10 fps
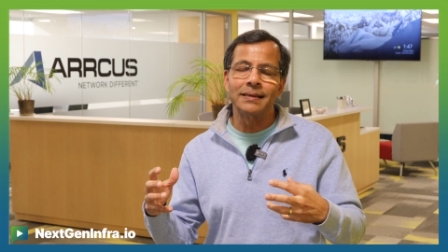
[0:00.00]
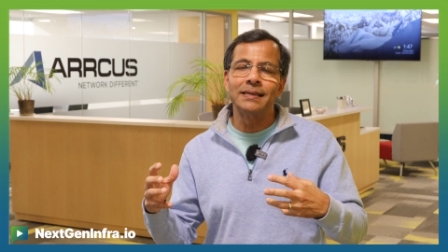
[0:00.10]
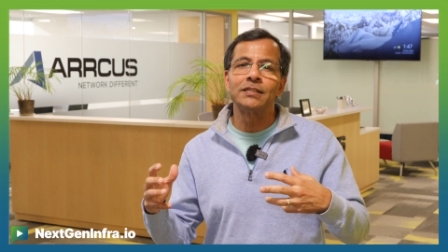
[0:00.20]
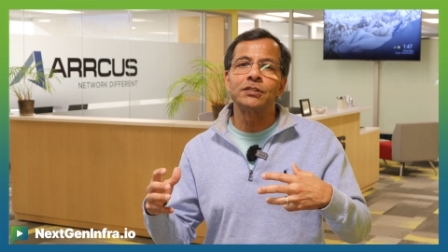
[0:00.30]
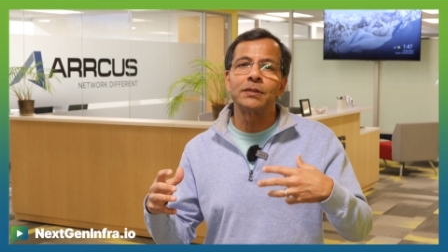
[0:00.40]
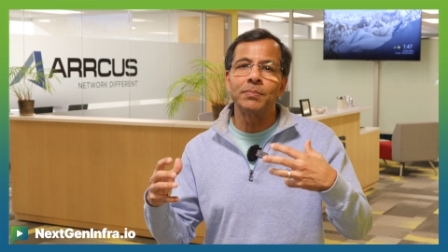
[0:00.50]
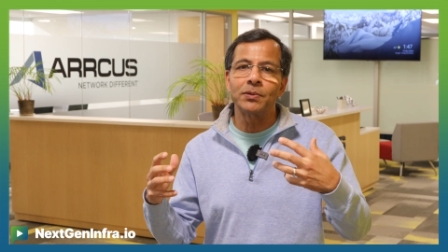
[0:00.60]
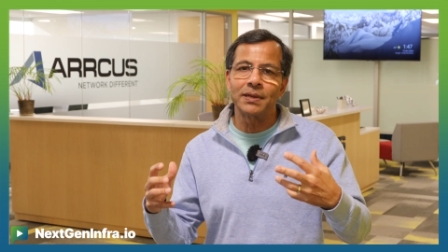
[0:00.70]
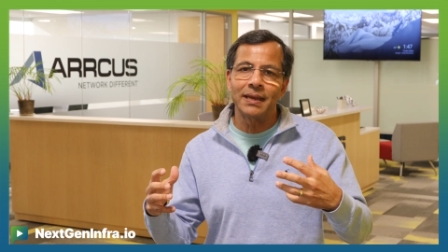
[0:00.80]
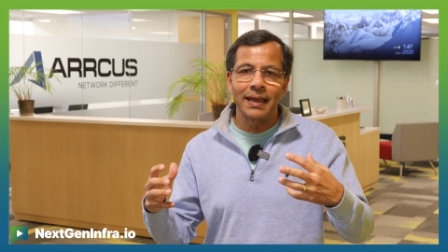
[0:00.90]

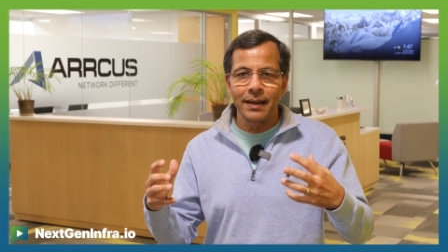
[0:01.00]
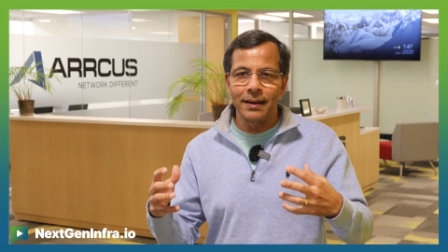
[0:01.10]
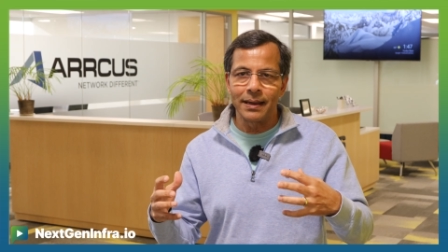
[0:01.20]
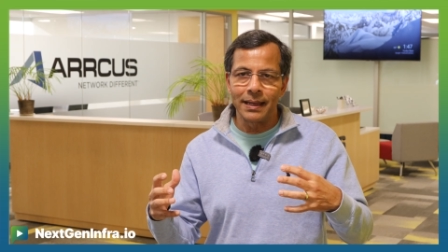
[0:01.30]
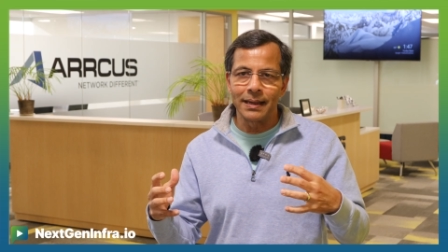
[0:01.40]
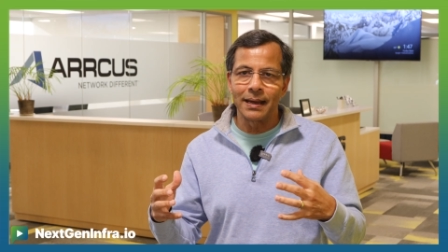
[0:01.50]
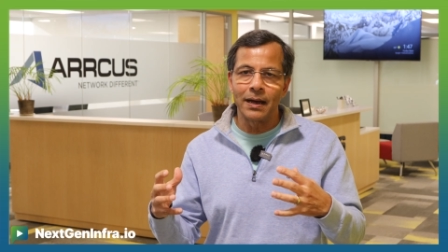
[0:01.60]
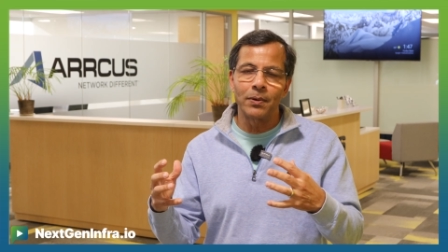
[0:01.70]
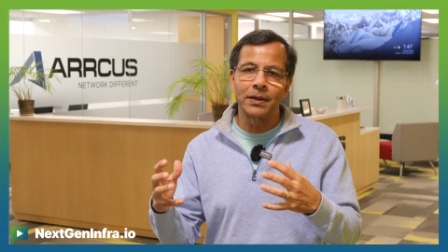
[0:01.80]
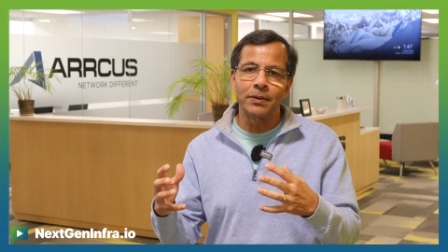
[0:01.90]
distributed AI and
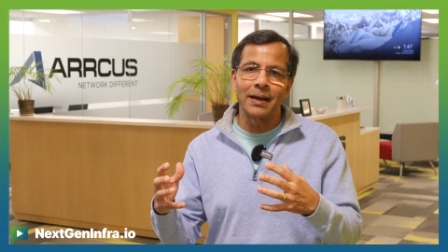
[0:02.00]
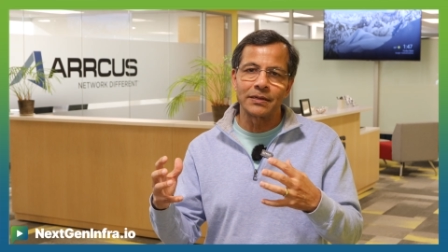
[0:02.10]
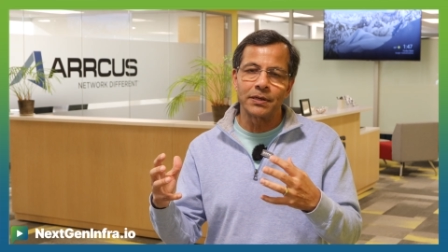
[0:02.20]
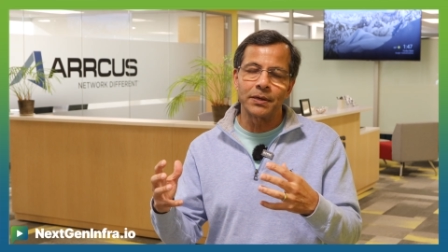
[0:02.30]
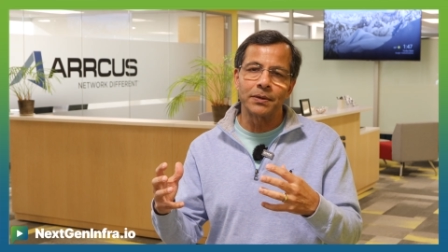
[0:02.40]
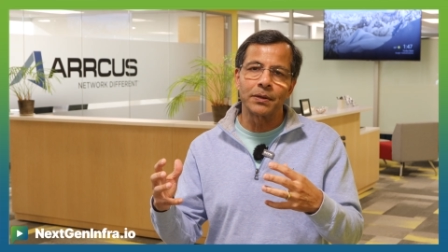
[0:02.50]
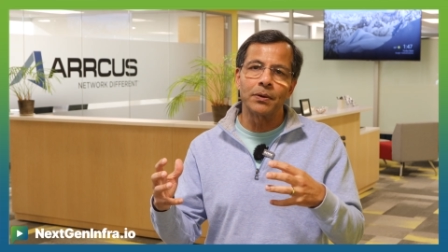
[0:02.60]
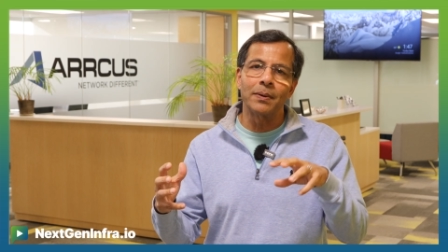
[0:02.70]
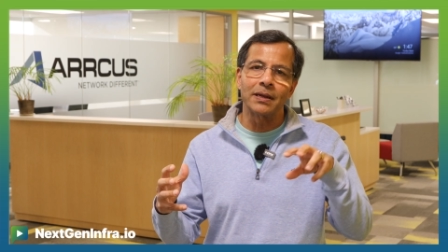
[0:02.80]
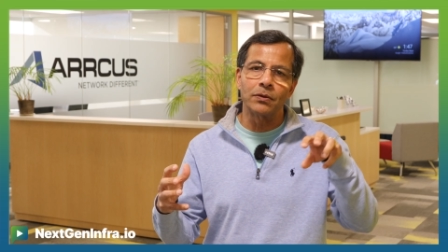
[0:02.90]
how are you actually going to
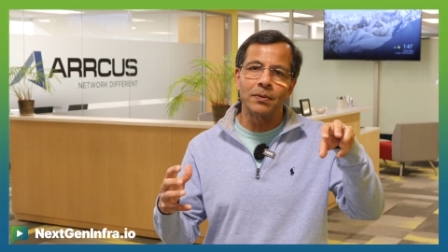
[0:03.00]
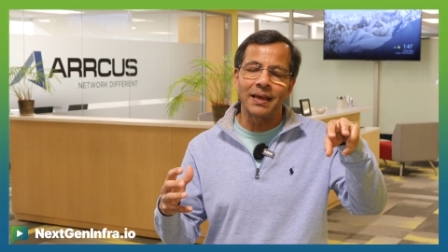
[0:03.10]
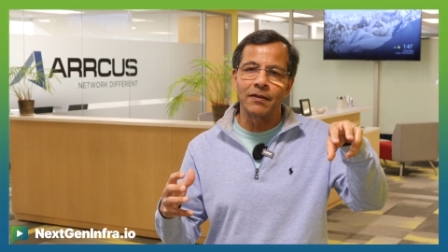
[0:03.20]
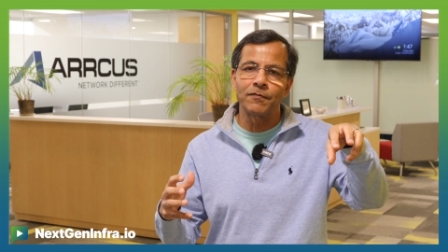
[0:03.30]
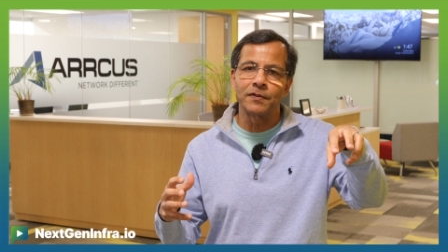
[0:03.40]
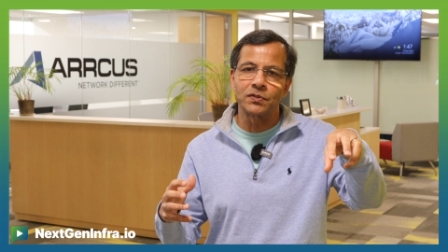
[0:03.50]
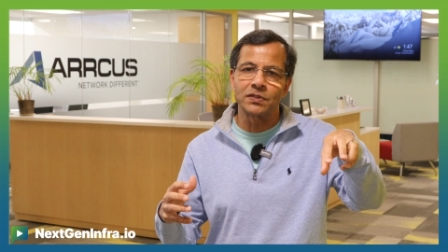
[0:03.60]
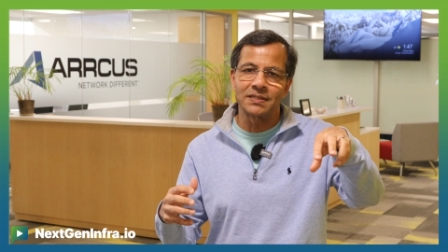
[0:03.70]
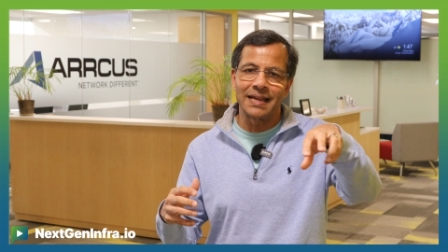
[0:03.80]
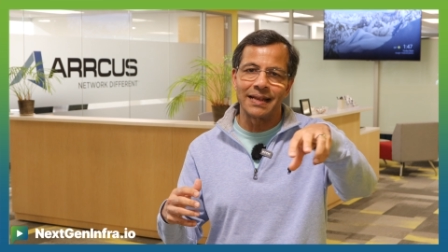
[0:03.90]
go and do
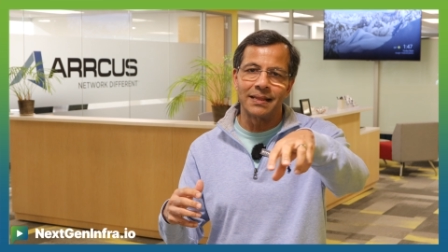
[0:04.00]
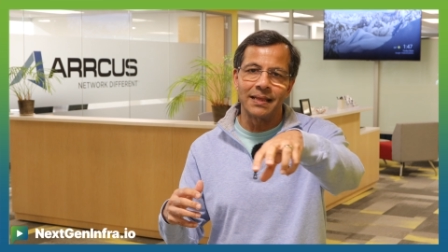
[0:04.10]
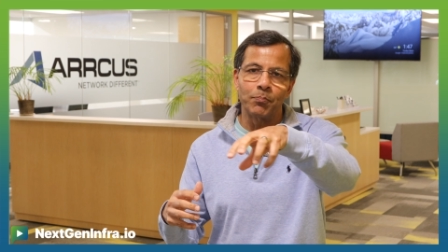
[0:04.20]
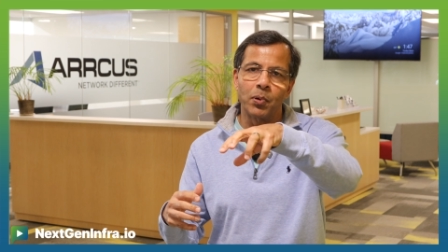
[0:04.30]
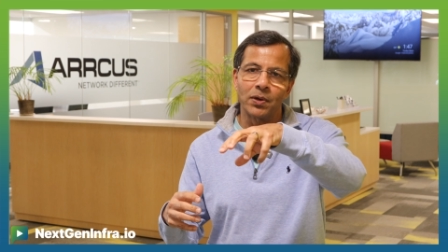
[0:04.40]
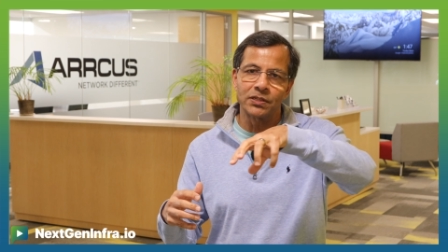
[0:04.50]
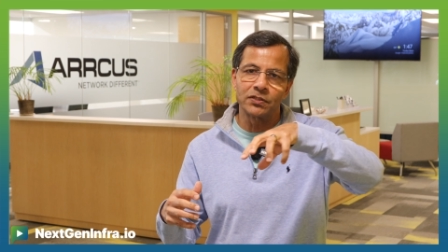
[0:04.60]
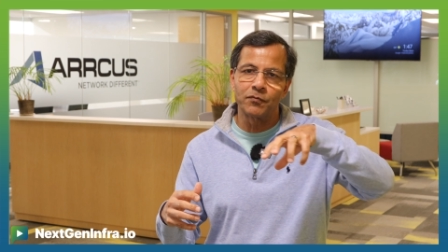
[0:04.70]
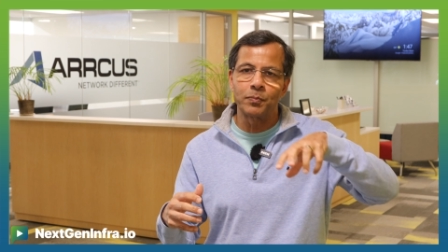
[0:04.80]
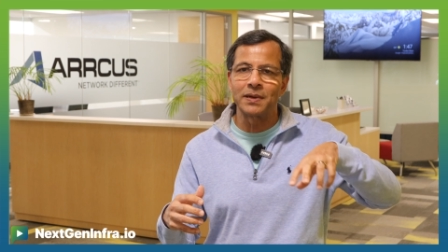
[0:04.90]
inferences at the
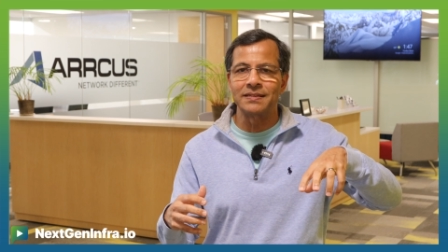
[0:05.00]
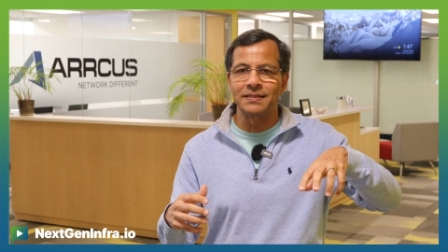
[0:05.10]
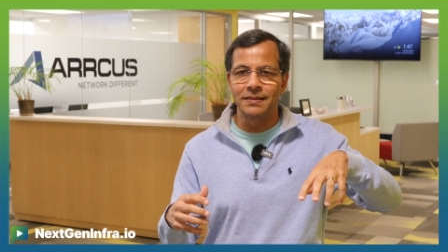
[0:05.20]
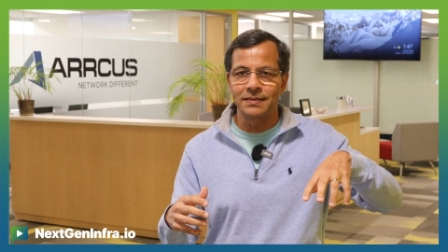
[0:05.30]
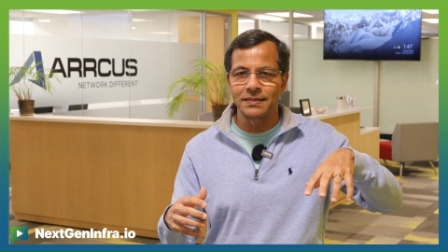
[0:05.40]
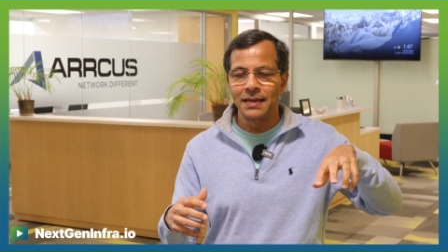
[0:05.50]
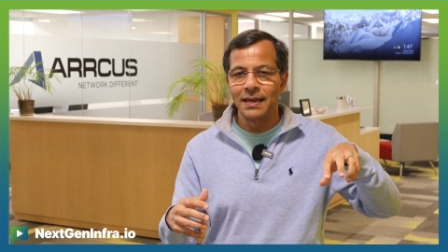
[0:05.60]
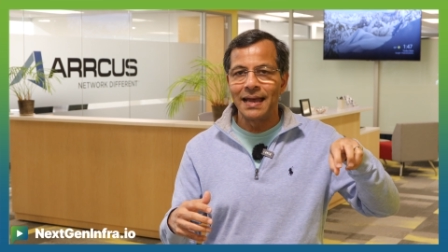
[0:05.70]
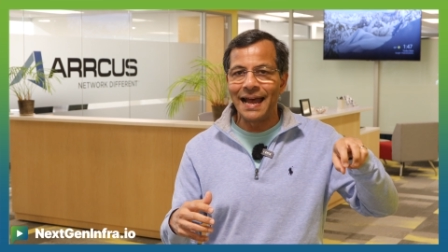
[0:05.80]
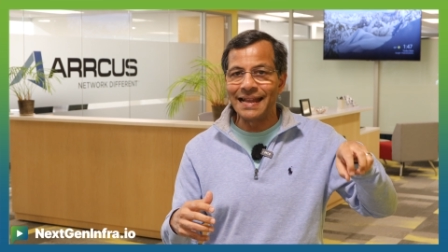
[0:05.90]
points of presence,
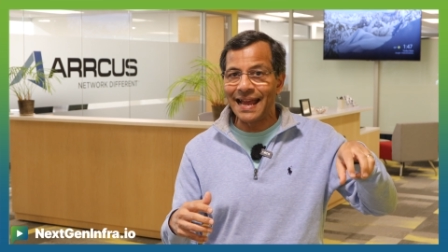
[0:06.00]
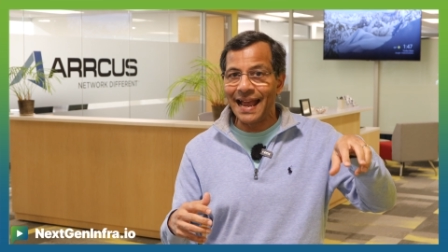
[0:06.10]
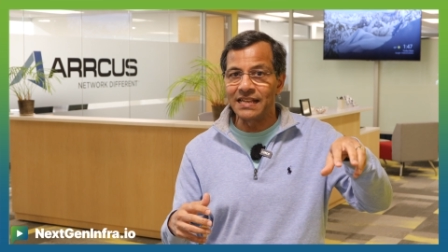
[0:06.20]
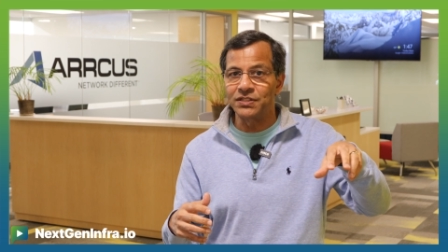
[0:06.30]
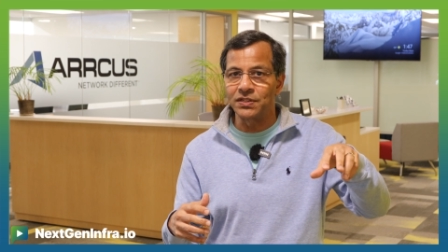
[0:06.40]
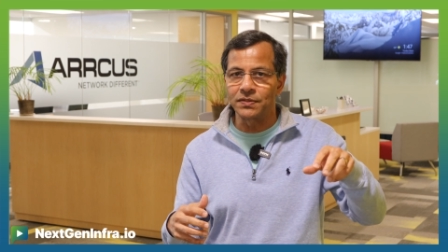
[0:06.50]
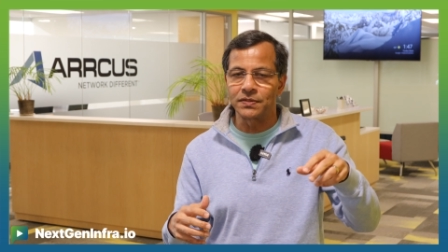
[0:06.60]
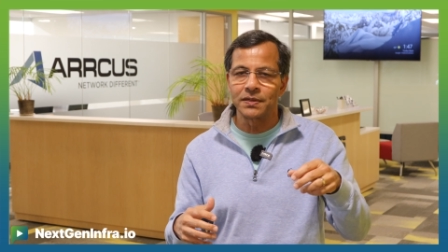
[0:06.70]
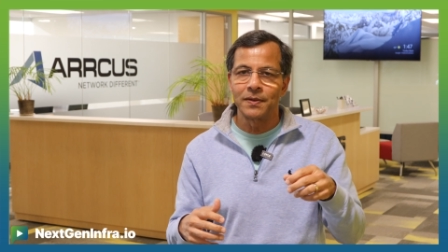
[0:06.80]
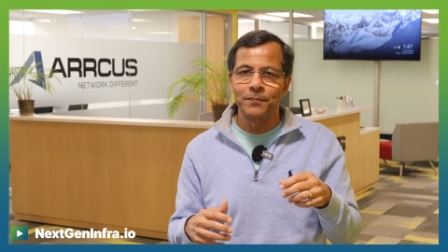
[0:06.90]
at
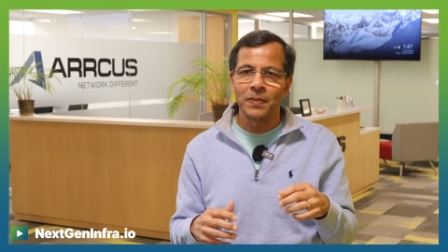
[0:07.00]
edges.